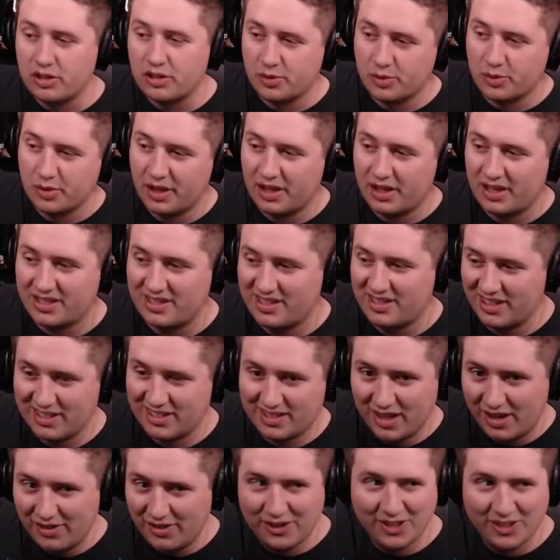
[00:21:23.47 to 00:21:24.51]
So we're like
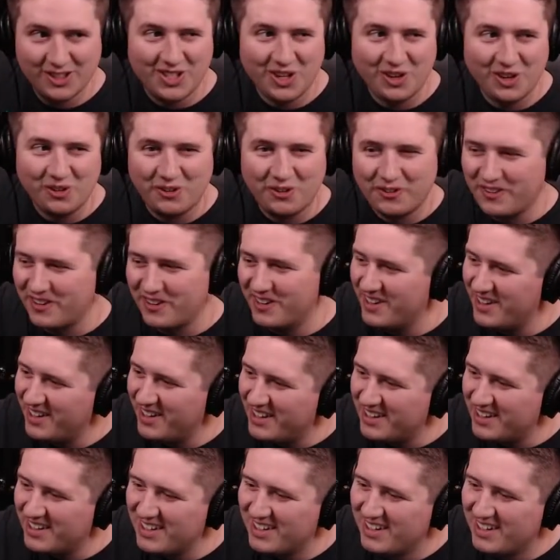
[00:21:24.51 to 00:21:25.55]
six levels
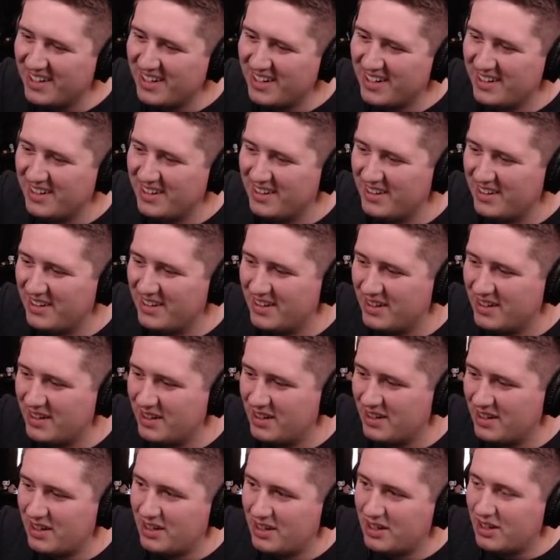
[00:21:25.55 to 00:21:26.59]
over.
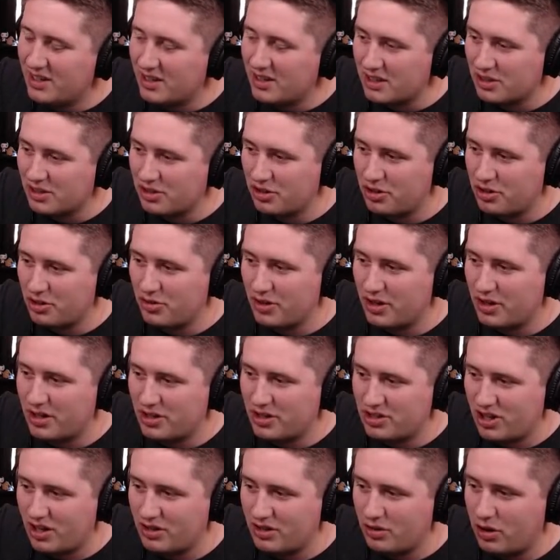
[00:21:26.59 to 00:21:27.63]
Leader
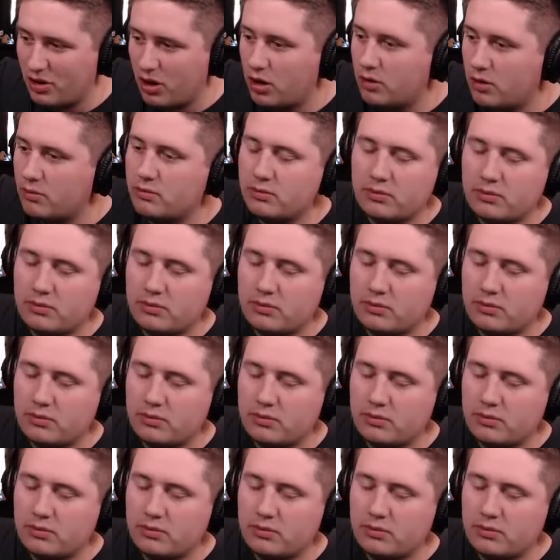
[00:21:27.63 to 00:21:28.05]
Karina, she got to